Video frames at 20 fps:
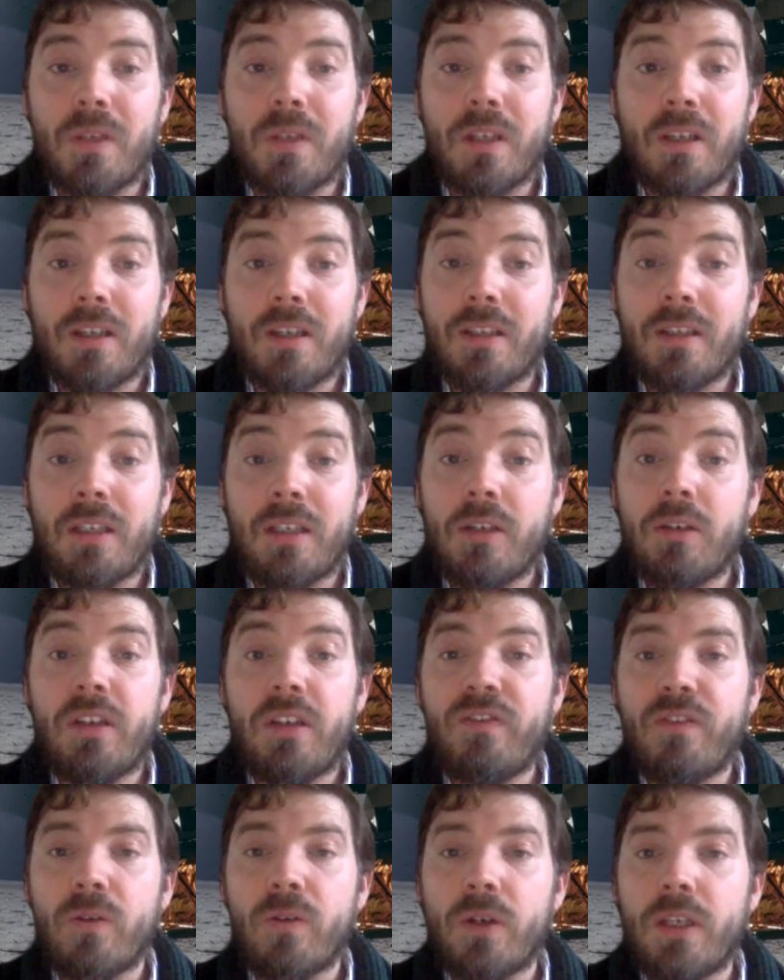nearly
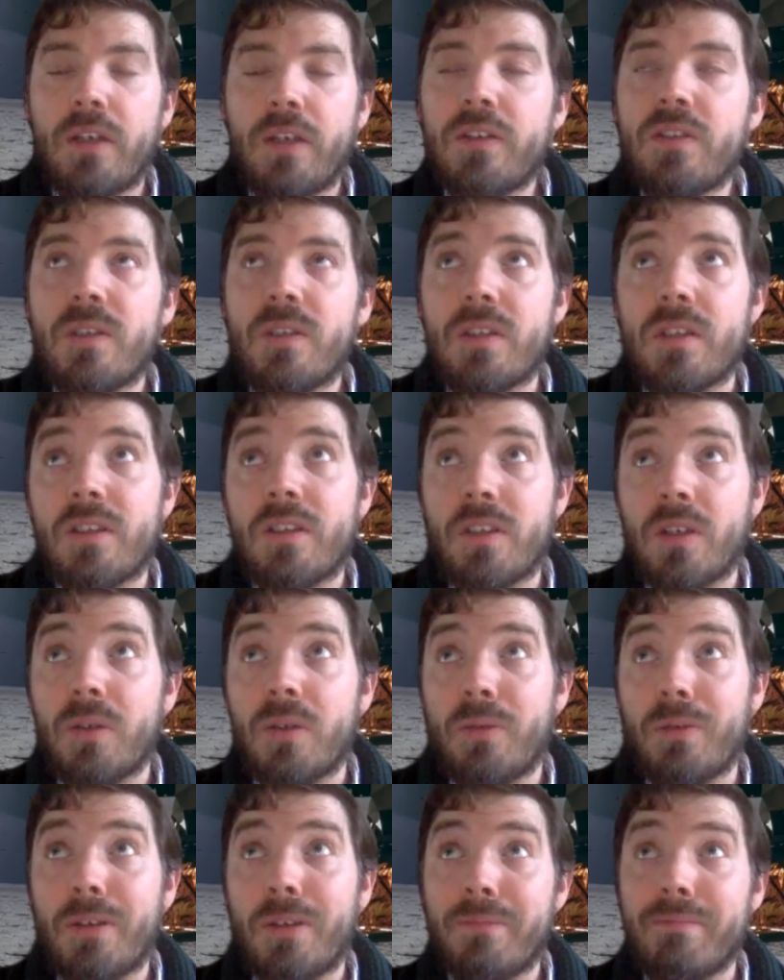4 years.
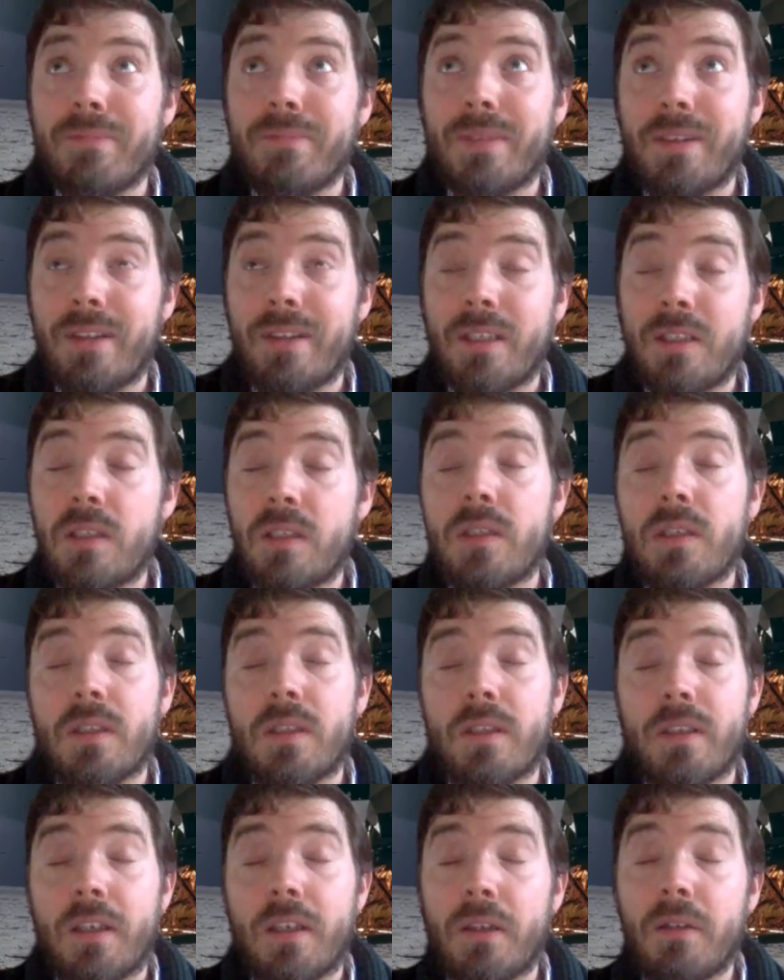So this is,
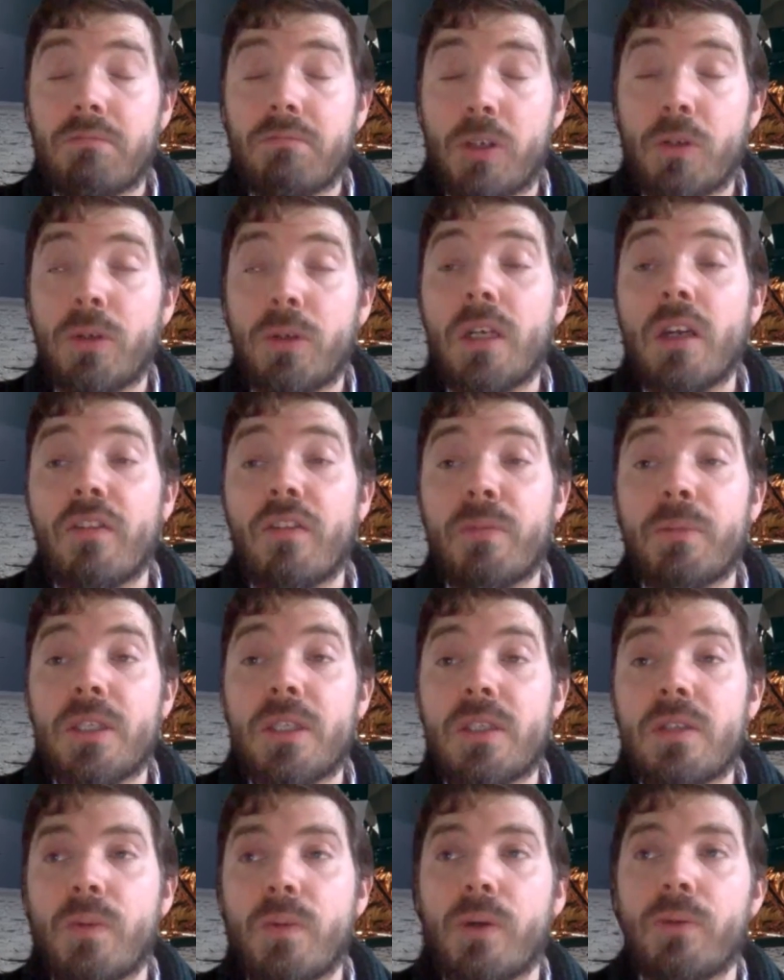the Tory government
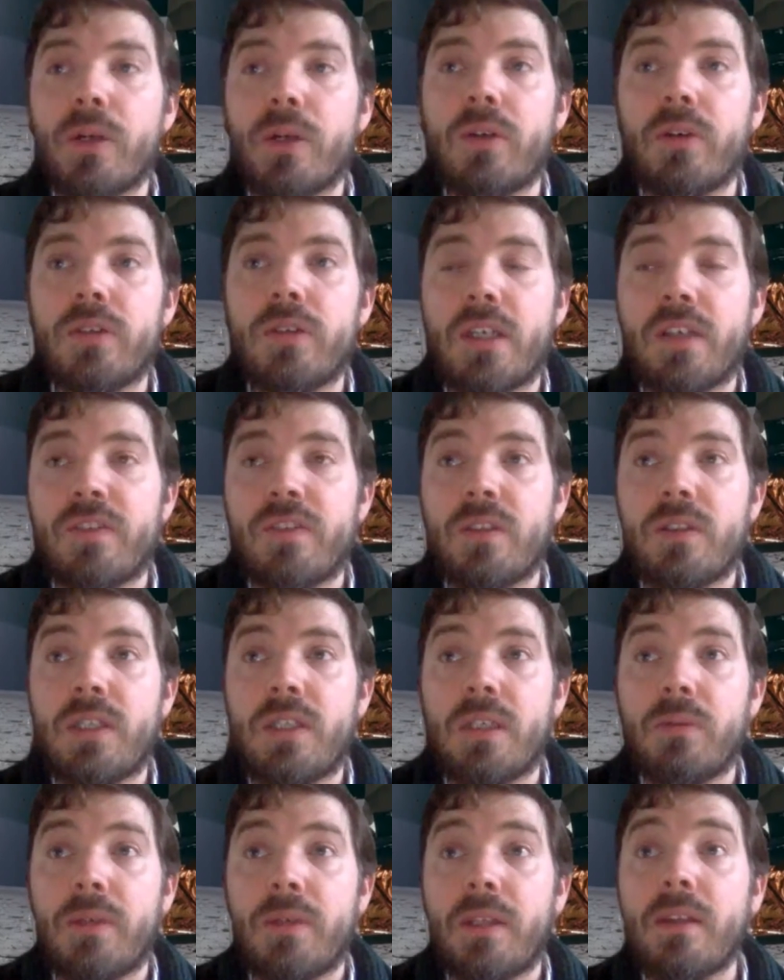is what we're going to have to
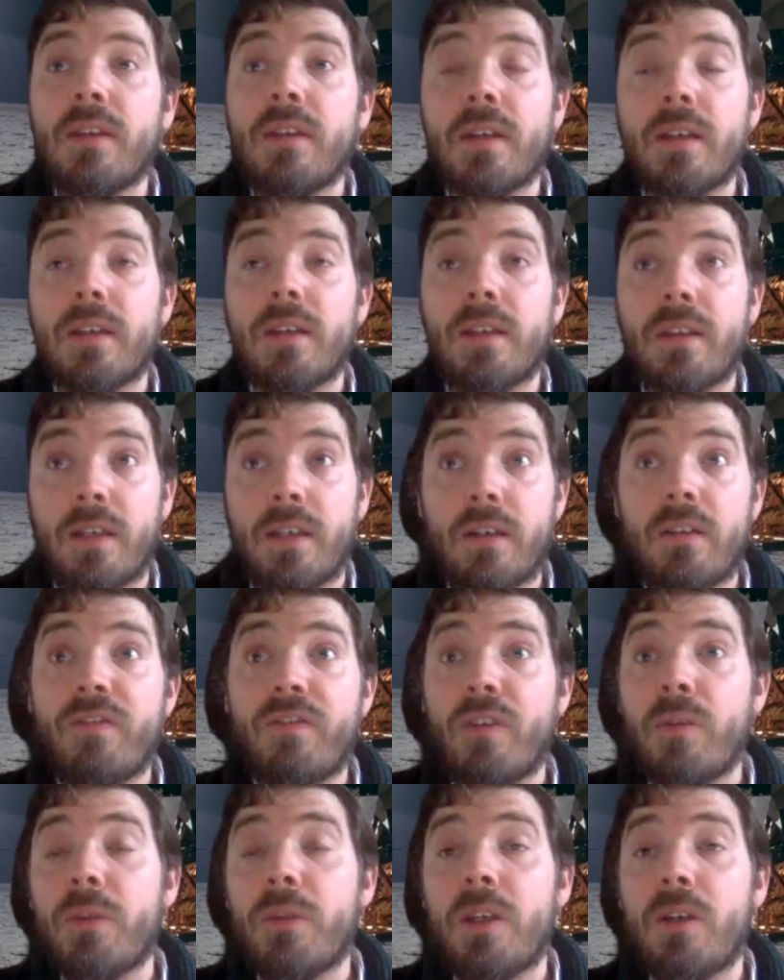deal with there
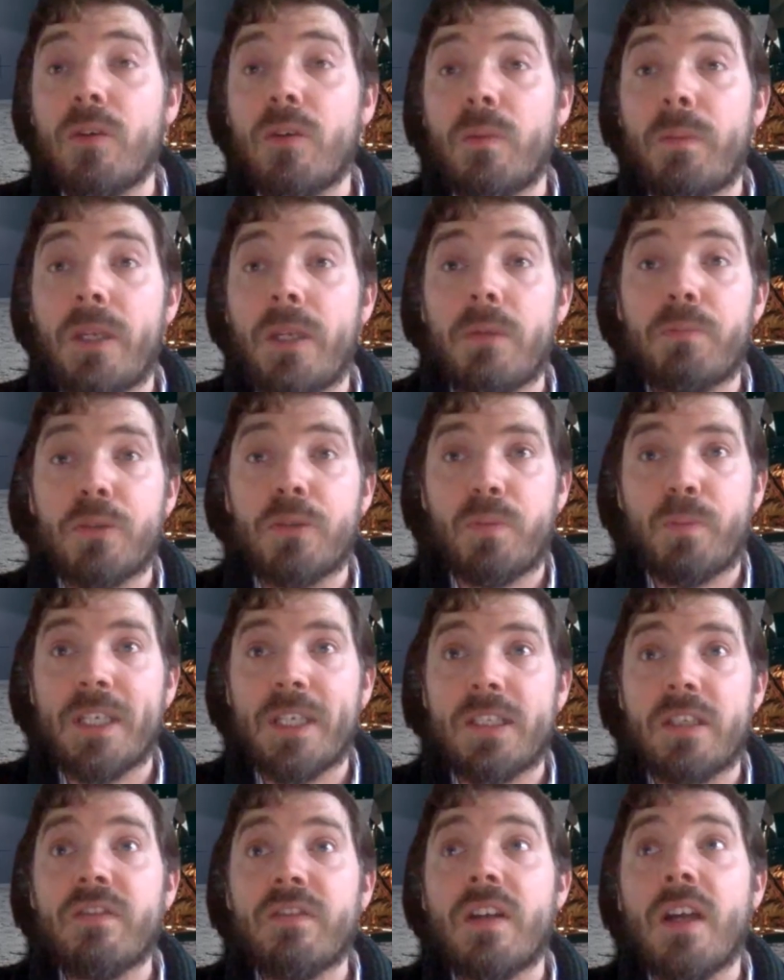from the European
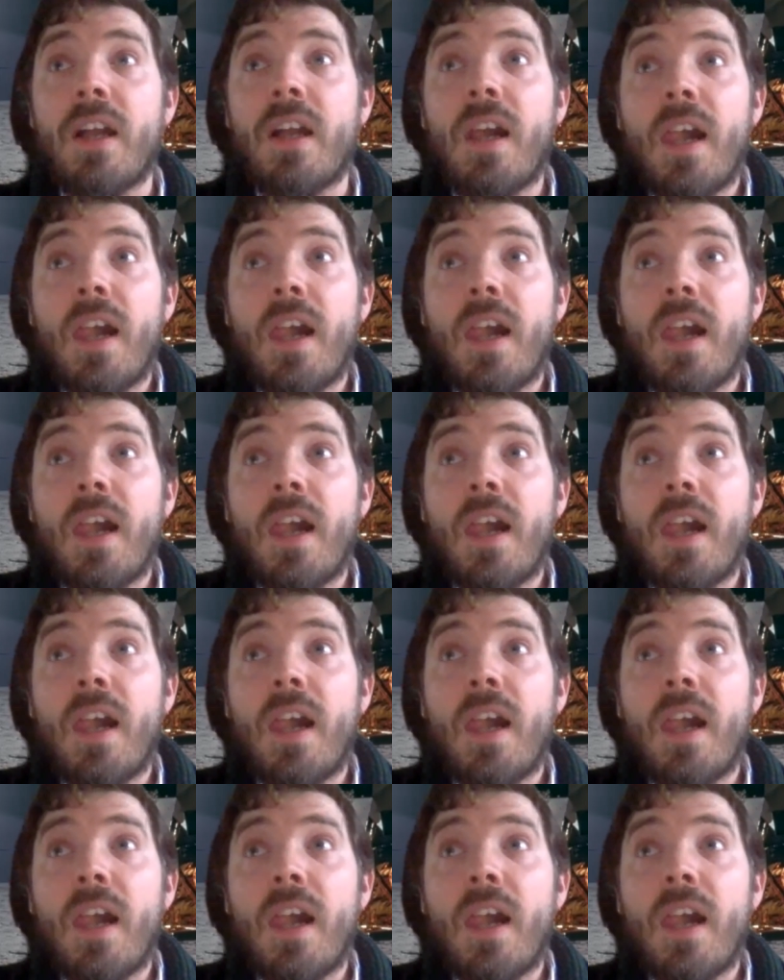perspective.